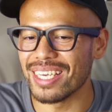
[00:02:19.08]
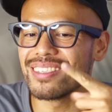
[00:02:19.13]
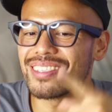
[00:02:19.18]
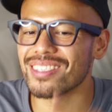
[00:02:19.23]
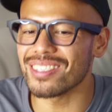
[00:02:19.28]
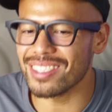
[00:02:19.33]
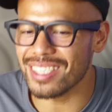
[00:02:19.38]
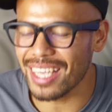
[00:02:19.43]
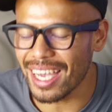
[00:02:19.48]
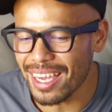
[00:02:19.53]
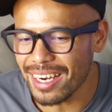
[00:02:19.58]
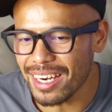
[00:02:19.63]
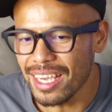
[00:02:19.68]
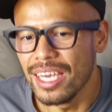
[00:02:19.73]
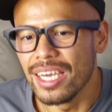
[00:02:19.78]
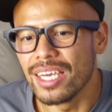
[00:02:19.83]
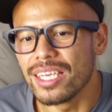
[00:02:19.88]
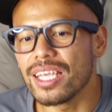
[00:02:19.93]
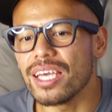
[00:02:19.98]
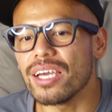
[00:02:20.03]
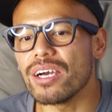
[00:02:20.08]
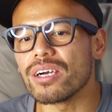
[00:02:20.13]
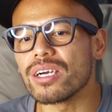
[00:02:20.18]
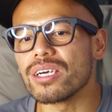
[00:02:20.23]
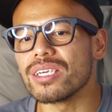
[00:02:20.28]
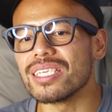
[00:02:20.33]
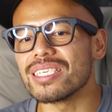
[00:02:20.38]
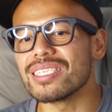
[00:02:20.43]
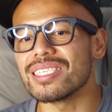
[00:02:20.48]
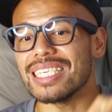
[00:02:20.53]
Instead, they are
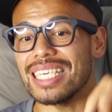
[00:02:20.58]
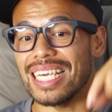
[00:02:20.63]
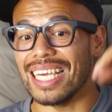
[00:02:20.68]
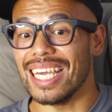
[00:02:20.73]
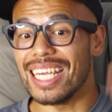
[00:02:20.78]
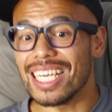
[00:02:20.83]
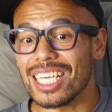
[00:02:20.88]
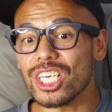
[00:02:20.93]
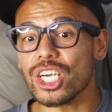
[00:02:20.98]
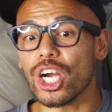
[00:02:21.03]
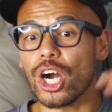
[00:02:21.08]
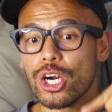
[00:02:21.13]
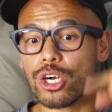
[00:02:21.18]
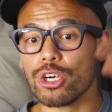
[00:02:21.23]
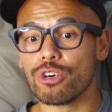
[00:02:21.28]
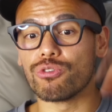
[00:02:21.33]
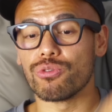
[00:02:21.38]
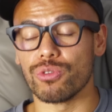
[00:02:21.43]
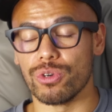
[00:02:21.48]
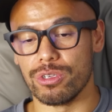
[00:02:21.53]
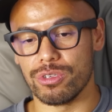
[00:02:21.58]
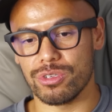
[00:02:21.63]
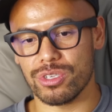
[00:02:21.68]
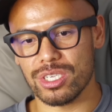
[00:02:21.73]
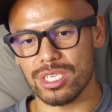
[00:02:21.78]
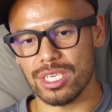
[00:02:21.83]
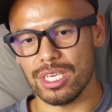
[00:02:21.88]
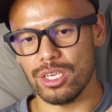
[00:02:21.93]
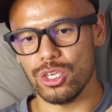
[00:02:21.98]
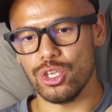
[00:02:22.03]
going to see
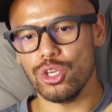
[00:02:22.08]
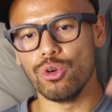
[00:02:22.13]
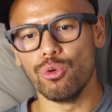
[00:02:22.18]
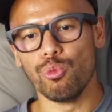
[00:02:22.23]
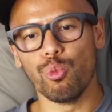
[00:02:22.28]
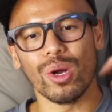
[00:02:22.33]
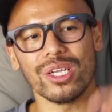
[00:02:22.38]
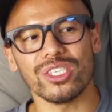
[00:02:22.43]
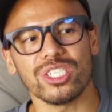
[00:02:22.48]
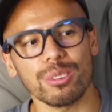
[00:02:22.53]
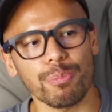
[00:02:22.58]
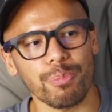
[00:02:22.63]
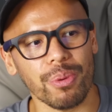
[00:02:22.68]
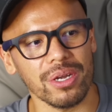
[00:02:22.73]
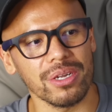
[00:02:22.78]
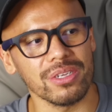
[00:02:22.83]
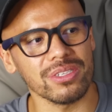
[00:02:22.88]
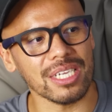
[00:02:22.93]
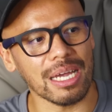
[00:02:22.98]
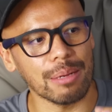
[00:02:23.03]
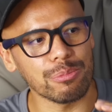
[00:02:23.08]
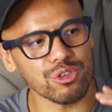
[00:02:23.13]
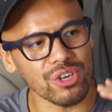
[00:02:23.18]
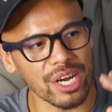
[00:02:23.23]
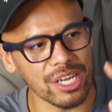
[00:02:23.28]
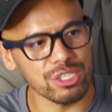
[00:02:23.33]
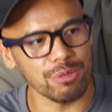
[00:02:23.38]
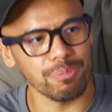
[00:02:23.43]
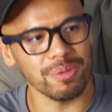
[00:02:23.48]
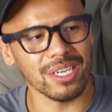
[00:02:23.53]
incongruency. You once upon a time
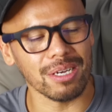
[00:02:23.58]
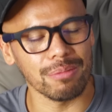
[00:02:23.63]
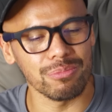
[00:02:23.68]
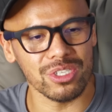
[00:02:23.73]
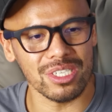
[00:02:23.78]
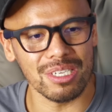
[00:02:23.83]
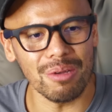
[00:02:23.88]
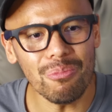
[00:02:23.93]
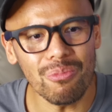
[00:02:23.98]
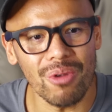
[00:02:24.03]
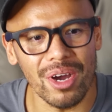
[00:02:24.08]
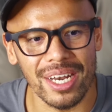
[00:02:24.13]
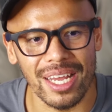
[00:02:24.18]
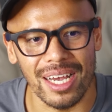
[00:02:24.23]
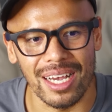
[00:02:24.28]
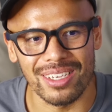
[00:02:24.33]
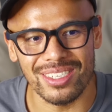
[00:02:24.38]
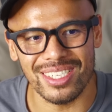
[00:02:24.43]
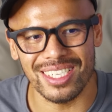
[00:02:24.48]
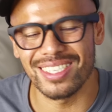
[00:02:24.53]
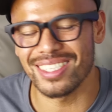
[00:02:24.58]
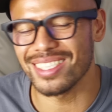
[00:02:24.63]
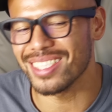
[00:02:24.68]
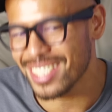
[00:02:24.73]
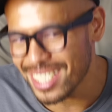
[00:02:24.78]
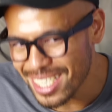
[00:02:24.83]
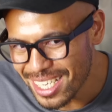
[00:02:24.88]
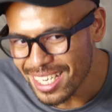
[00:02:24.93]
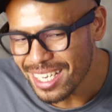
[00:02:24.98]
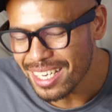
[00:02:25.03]
tried to become someone else, and
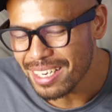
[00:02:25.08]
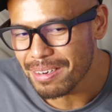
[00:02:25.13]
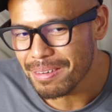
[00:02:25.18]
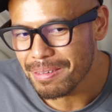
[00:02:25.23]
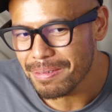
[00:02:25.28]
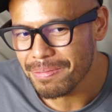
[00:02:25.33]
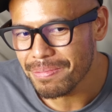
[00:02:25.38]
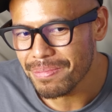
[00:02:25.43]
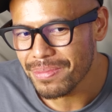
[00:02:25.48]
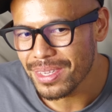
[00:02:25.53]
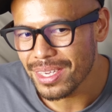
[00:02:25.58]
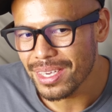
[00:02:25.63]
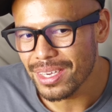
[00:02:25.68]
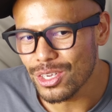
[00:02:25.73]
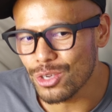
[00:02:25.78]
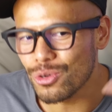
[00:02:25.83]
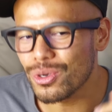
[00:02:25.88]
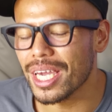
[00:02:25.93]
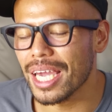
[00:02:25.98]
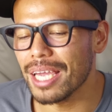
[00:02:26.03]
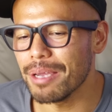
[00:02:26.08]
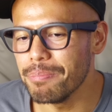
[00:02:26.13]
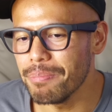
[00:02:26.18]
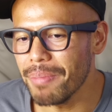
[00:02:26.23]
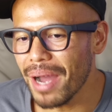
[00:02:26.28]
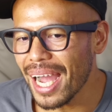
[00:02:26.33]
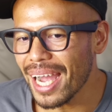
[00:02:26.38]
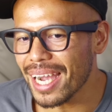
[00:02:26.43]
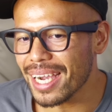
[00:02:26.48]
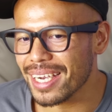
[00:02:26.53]
see, you came
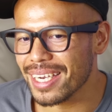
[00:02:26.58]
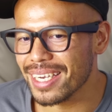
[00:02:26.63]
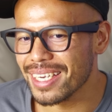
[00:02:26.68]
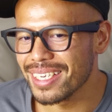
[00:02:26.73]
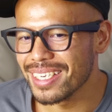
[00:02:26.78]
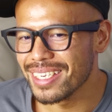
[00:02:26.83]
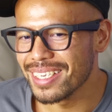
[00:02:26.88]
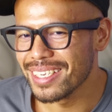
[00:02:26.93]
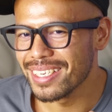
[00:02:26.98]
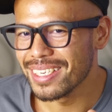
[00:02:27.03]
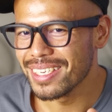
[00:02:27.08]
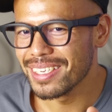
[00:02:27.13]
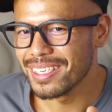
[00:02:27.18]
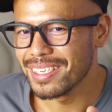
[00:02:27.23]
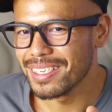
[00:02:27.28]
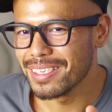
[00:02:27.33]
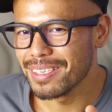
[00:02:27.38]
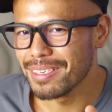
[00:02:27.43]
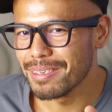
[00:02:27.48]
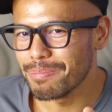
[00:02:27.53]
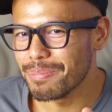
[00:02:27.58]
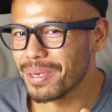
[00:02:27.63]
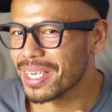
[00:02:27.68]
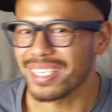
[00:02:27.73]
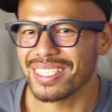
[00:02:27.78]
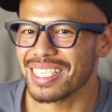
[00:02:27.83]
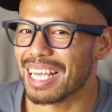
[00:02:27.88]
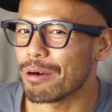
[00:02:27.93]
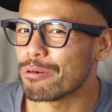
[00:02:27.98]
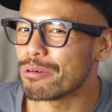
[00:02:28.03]
back.
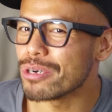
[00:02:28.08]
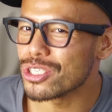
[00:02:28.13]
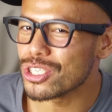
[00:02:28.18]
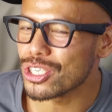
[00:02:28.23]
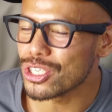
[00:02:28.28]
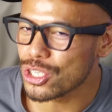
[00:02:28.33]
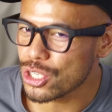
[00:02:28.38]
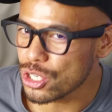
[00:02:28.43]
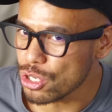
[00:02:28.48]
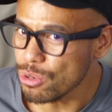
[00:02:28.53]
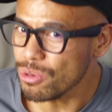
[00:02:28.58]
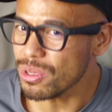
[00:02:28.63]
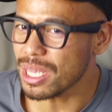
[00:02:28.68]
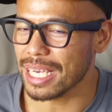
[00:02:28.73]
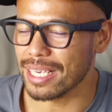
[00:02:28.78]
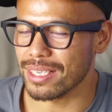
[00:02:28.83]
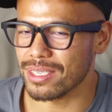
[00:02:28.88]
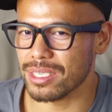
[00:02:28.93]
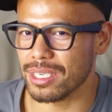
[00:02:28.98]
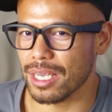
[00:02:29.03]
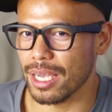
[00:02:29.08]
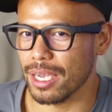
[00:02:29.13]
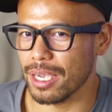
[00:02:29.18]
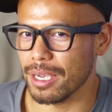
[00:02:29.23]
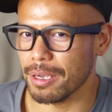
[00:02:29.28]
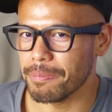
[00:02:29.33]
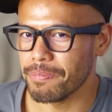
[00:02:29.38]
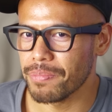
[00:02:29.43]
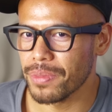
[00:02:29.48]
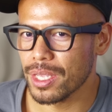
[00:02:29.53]
Because that wasn't you, they say.
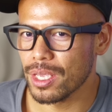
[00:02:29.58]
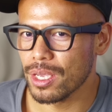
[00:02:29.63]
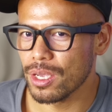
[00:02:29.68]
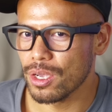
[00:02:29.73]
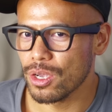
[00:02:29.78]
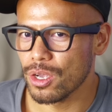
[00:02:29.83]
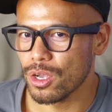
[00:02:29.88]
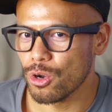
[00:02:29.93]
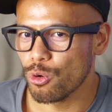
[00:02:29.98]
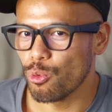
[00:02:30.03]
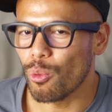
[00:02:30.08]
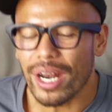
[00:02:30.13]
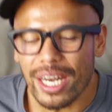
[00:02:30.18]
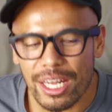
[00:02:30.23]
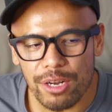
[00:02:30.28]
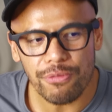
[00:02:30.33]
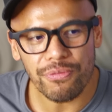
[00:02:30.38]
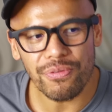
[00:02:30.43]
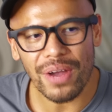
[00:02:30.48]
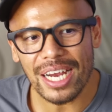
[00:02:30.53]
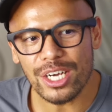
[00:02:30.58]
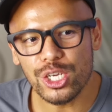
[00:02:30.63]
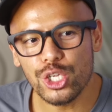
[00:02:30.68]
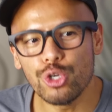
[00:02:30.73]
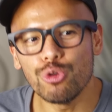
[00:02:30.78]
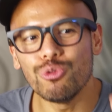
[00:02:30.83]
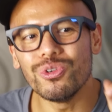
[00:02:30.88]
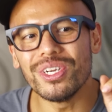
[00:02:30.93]
When in fact, you